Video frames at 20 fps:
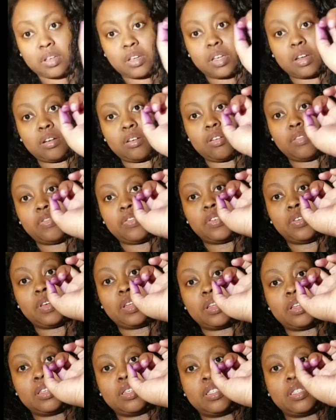I don't know if you
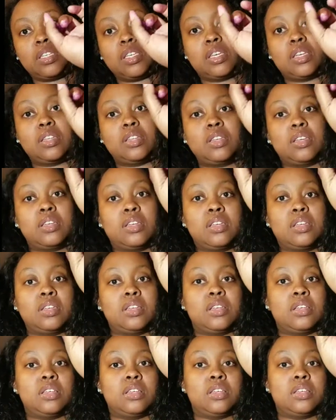can see it.
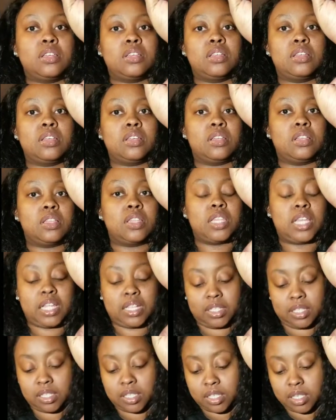
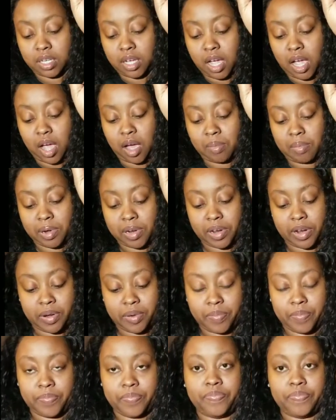That's Cobbler.